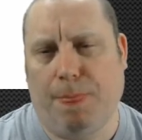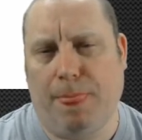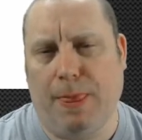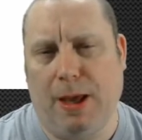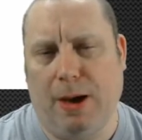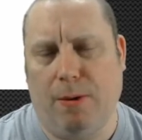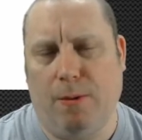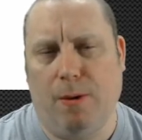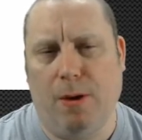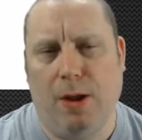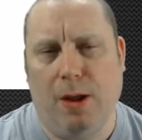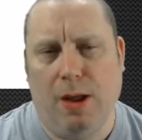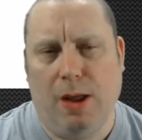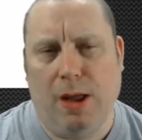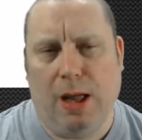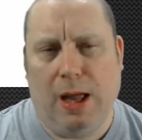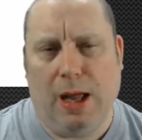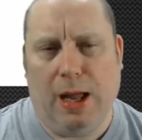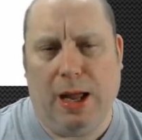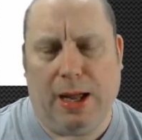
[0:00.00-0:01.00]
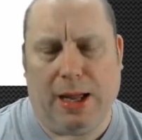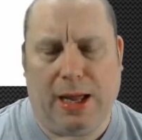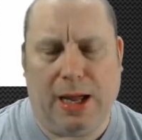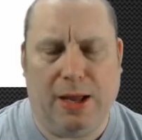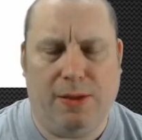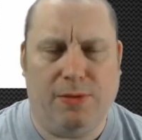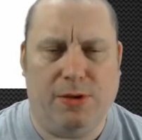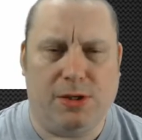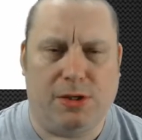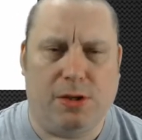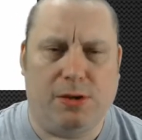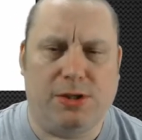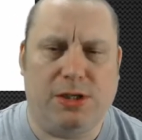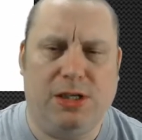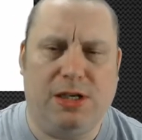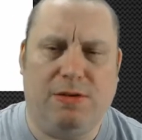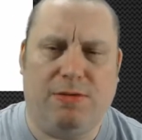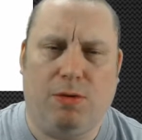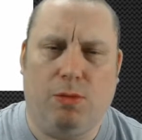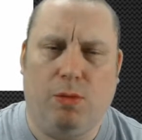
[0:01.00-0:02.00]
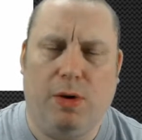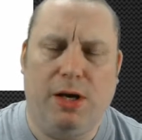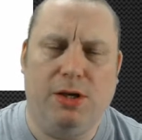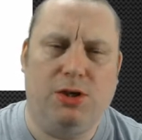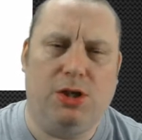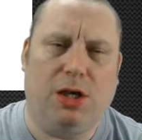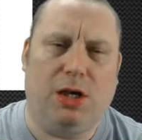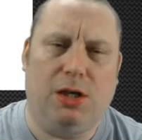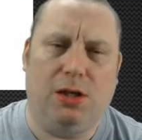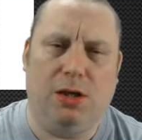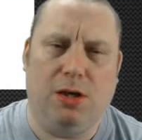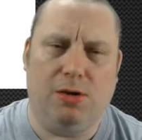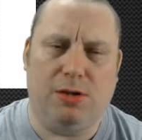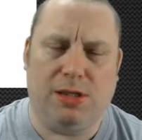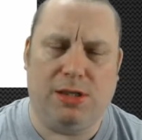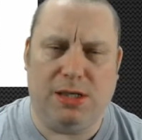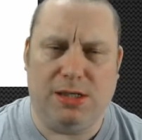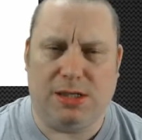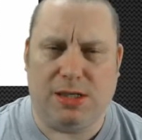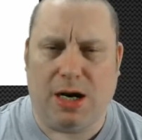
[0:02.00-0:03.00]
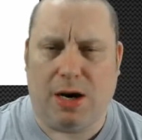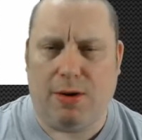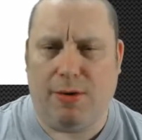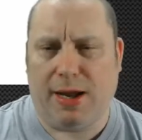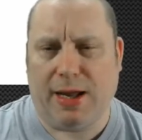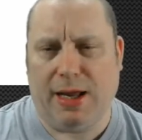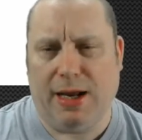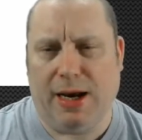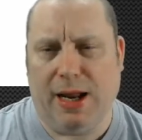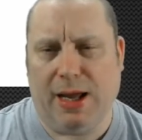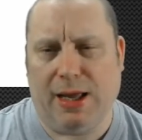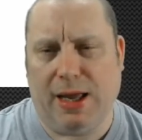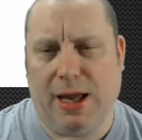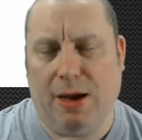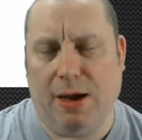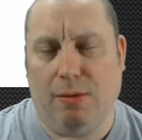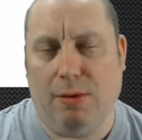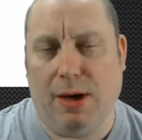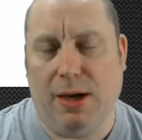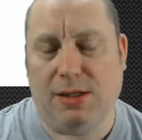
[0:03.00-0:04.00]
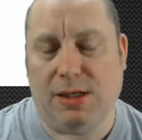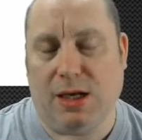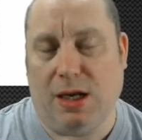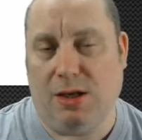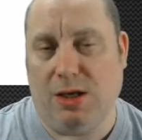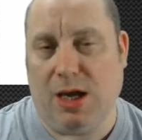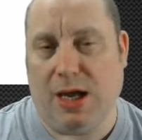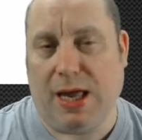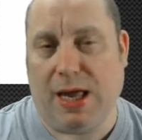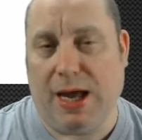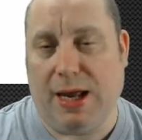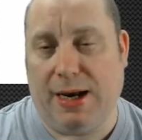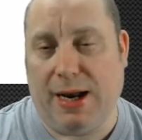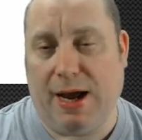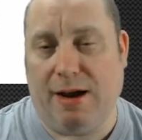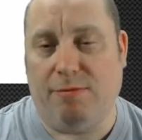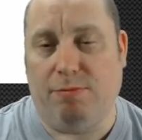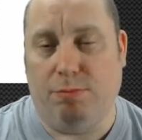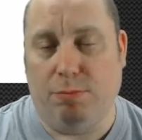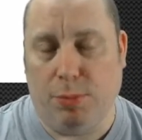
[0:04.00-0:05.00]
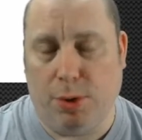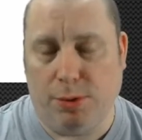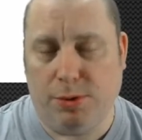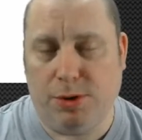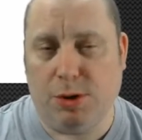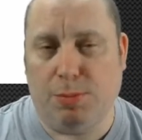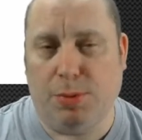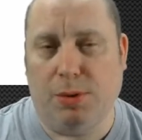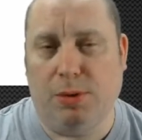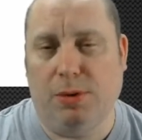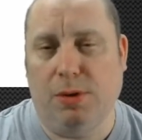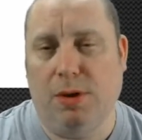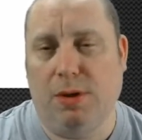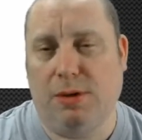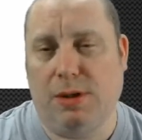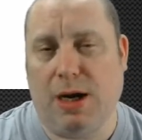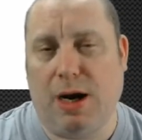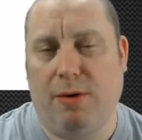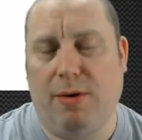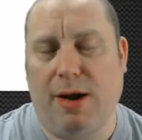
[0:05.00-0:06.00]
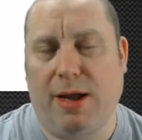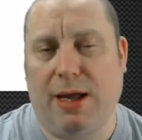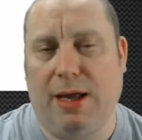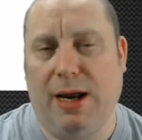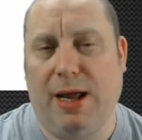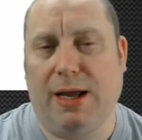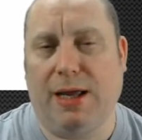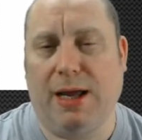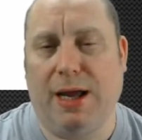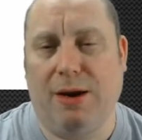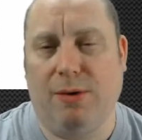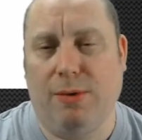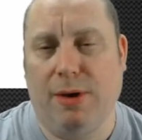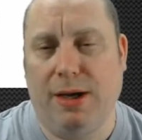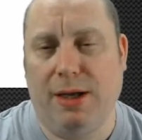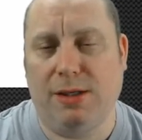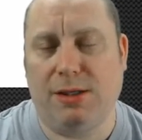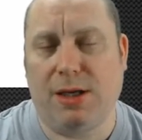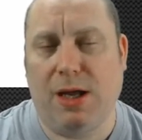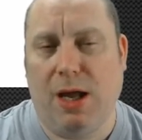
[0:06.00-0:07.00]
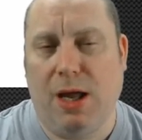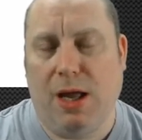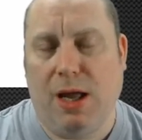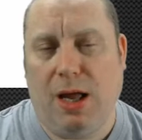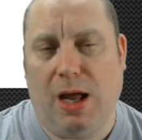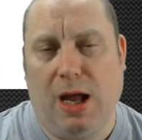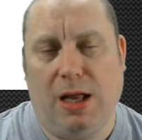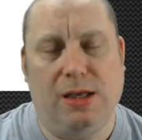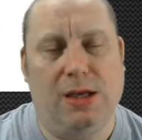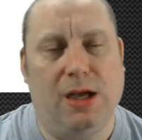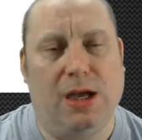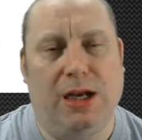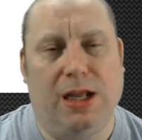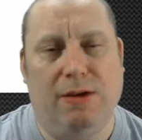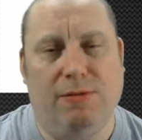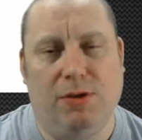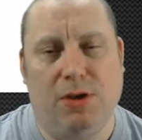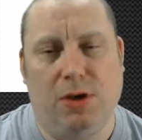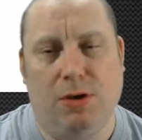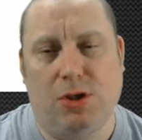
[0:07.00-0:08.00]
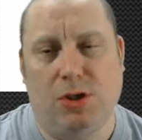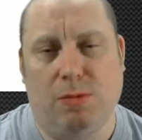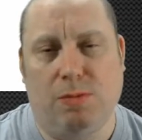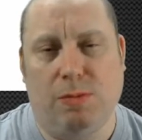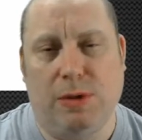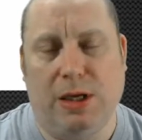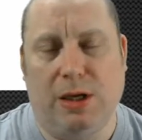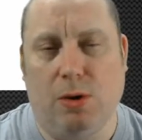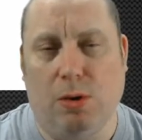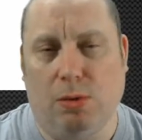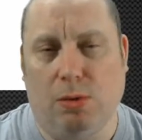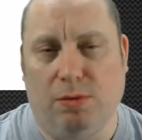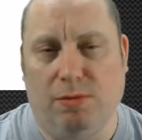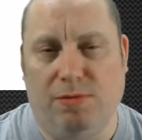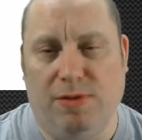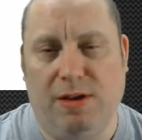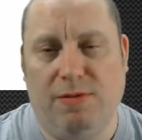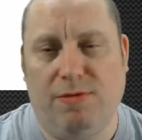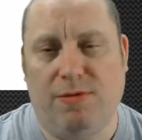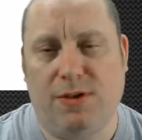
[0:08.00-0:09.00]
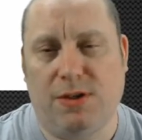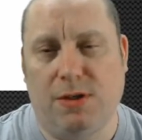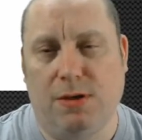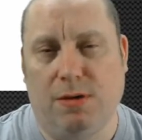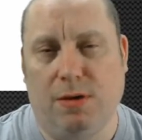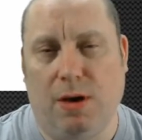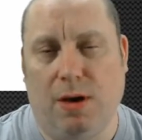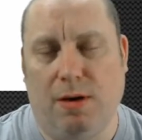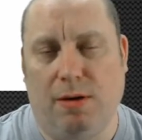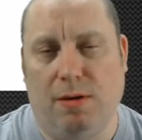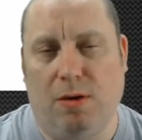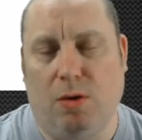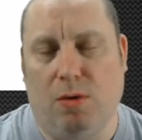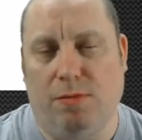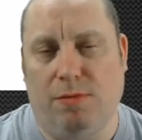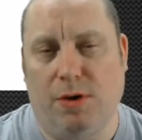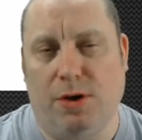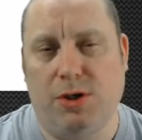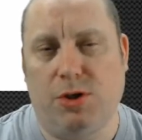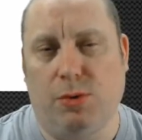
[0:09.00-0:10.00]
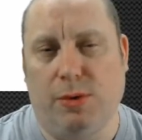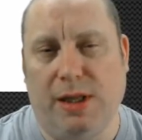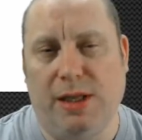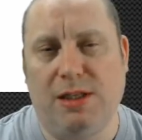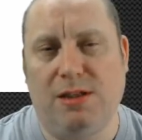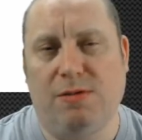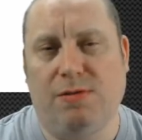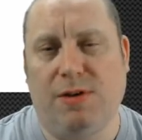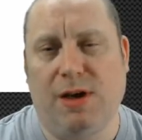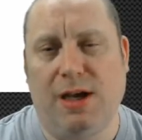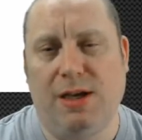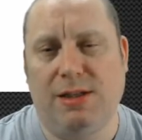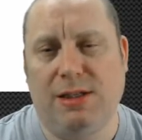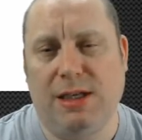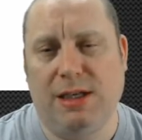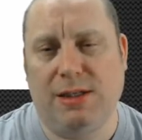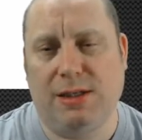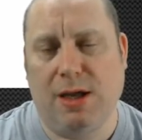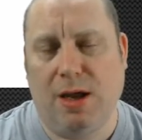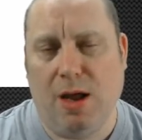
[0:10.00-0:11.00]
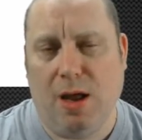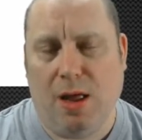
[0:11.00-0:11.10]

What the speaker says: Now, again, there's lots of different ways you can use these direct connect gateways, and you can have multiple direct connect gateways, and you can even use something called VIFs or virtual interfaces.